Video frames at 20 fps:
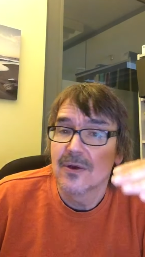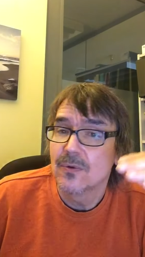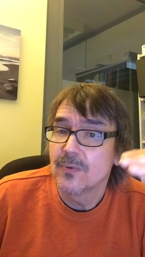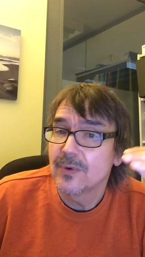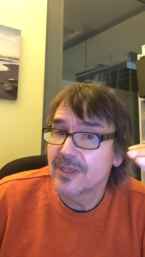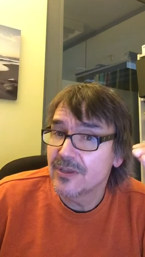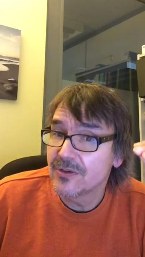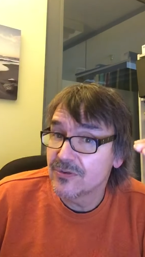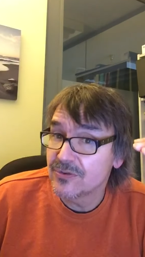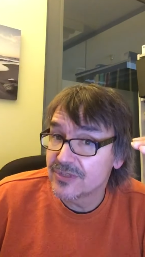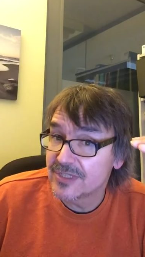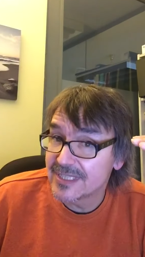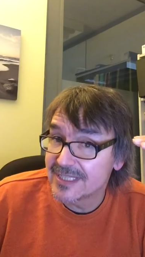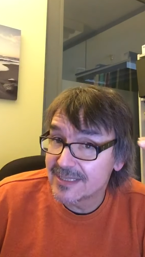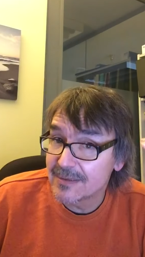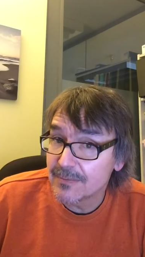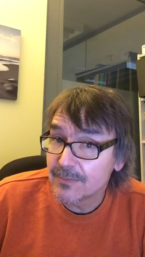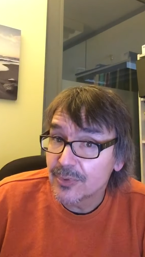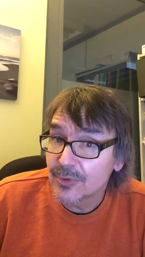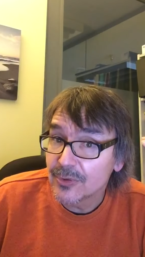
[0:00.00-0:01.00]
we use
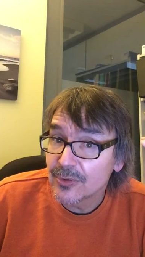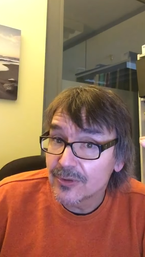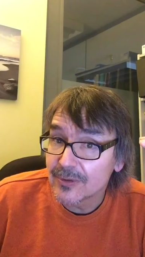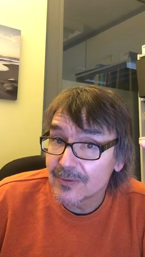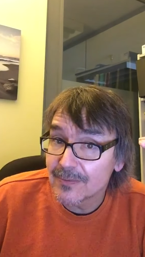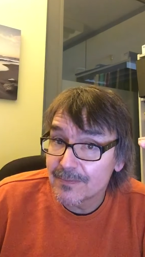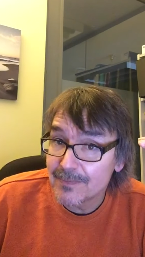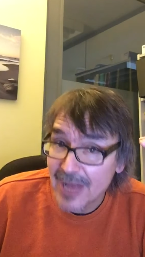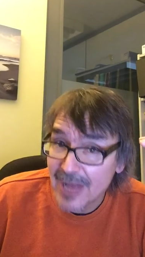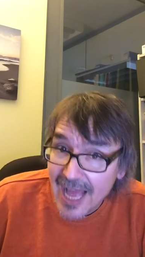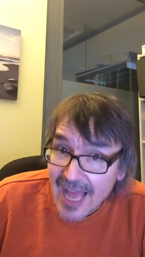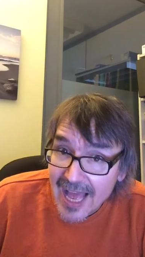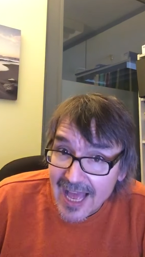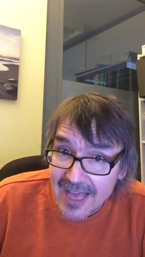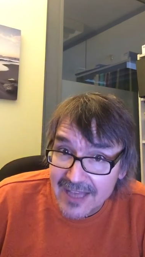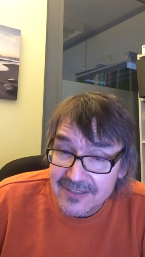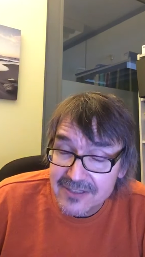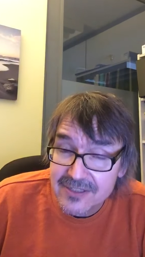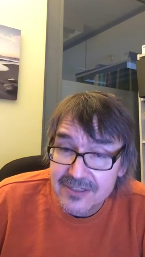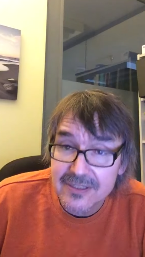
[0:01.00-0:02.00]
simple
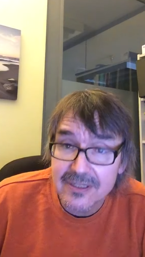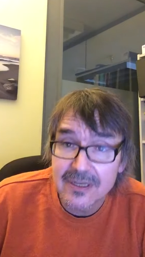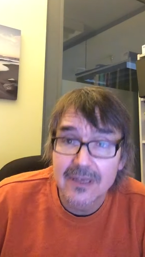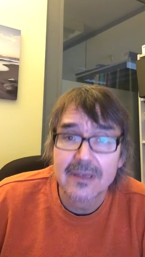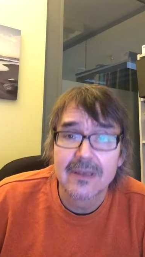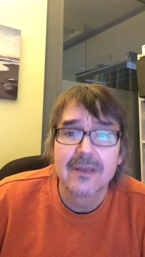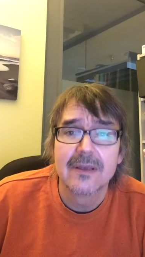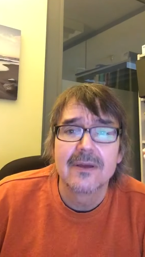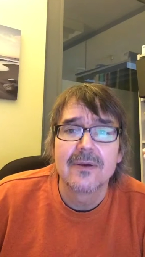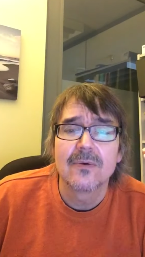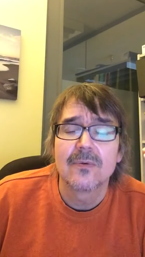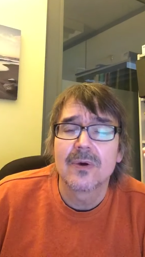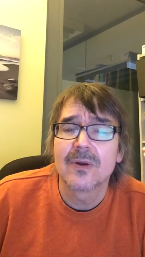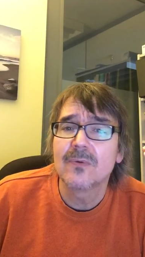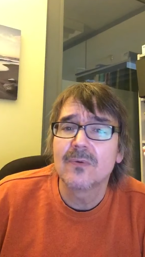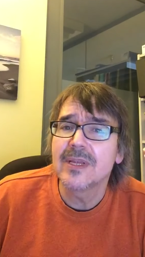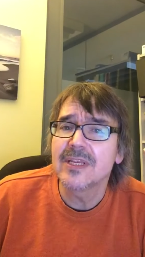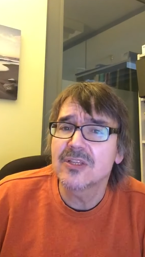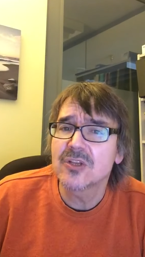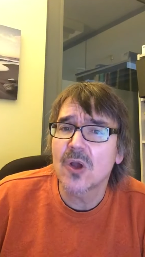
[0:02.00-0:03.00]
past
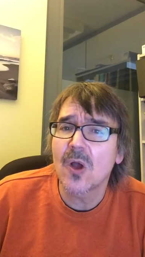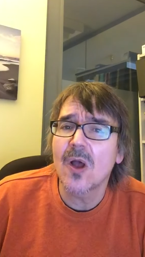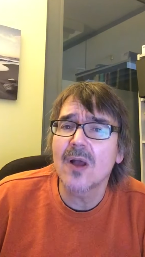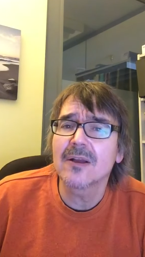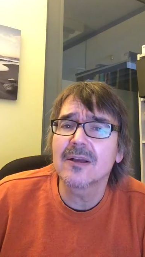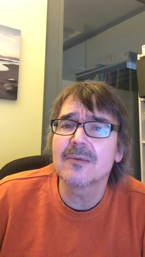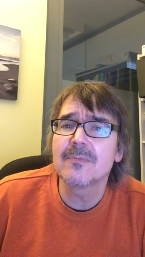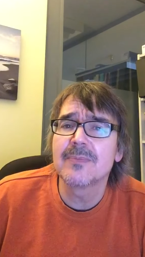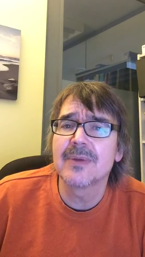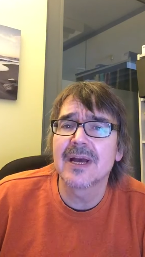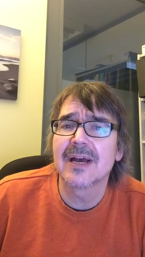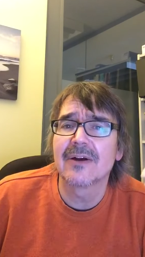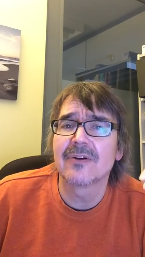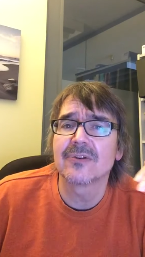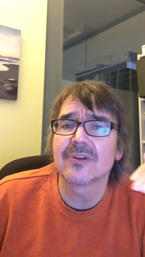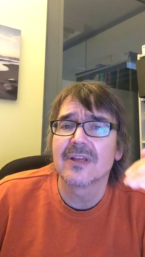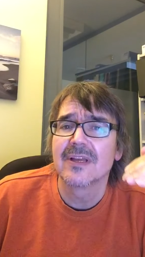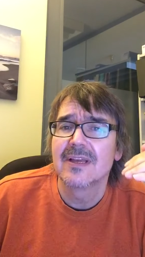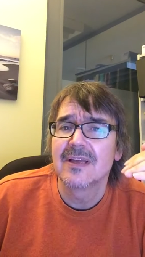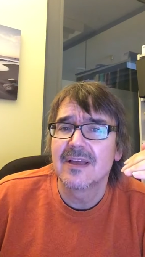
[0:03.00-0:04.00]
when we talk
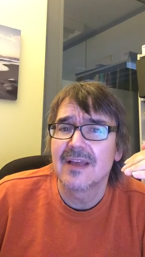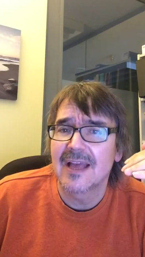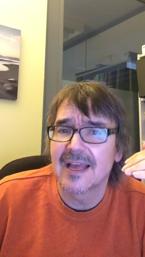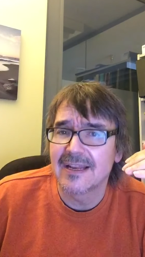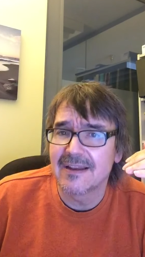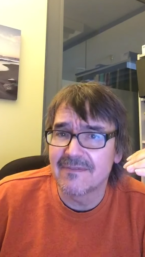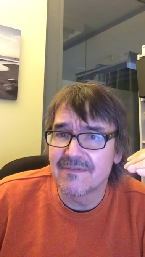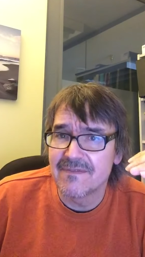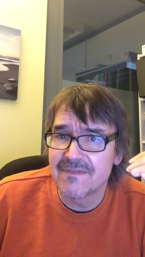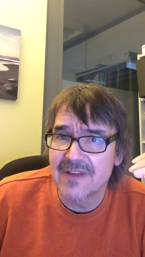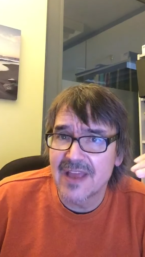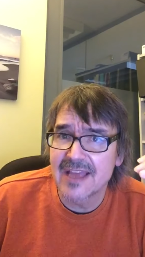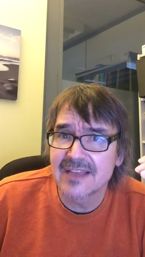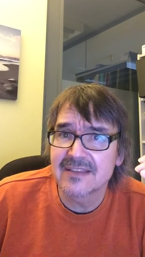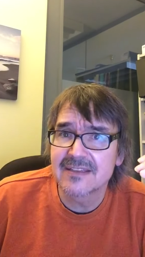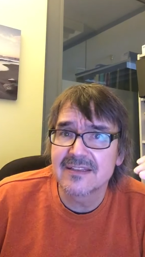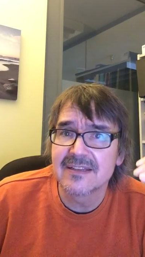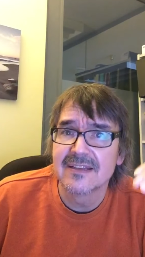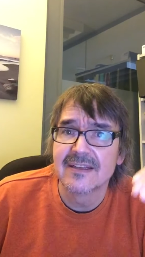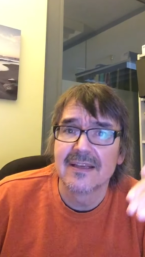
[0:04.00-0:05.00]
about an
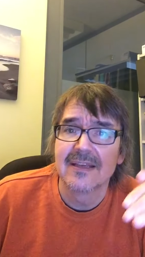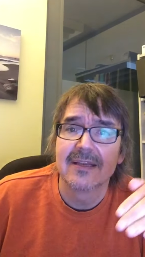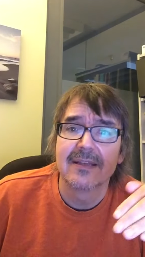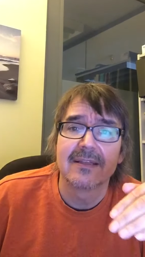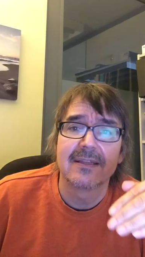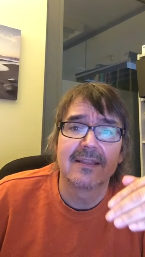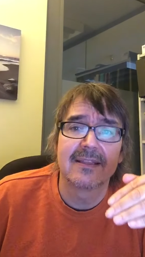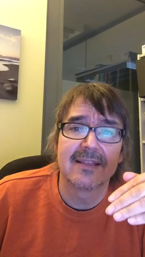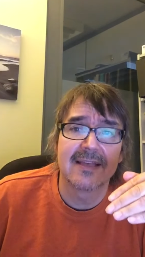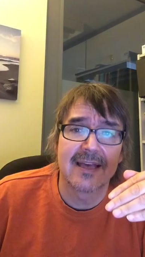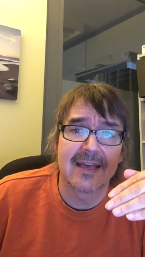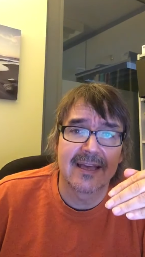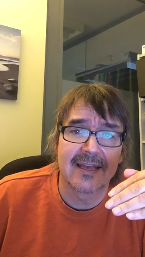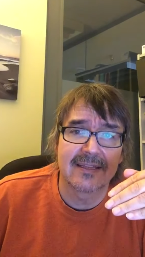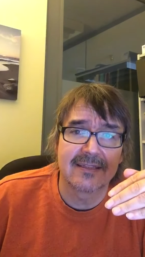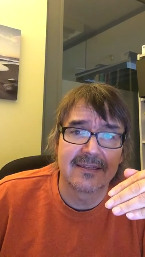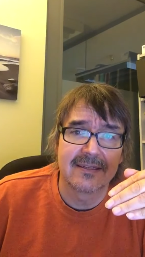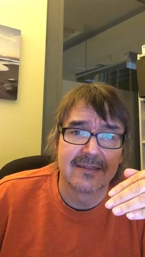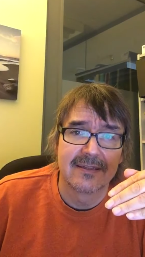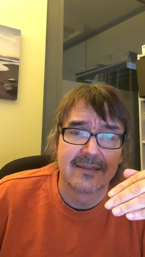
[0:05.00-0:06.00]
event
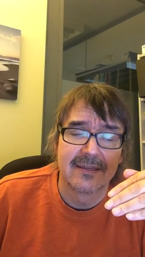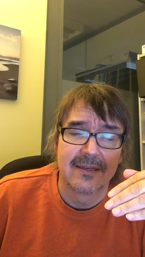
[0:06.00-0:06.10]
that